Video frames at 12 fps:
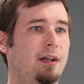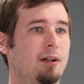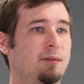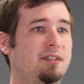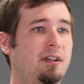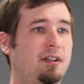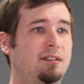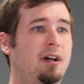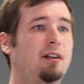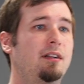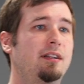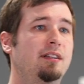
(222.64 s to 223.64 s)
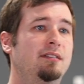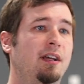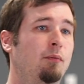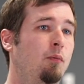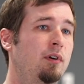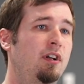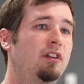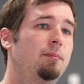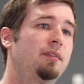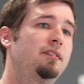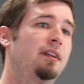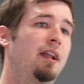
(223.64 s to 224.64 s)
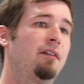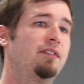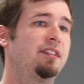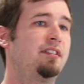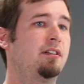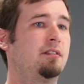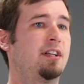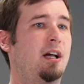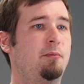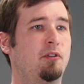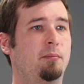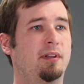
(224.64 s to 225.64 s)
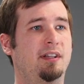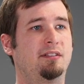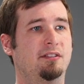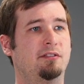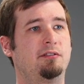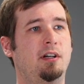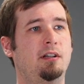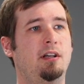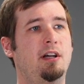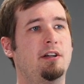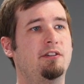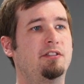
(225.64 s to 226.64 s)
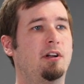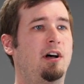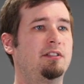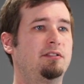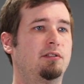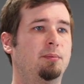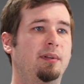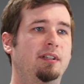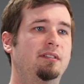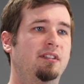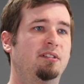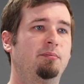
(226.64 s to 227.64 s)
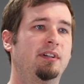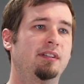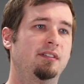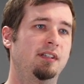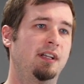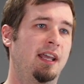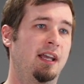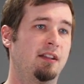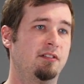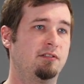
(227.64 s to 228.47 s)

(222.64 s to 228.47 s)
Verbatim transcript: We sell a ton of these, and 100% every single time you replace a strut, you should also replace the spring seat and the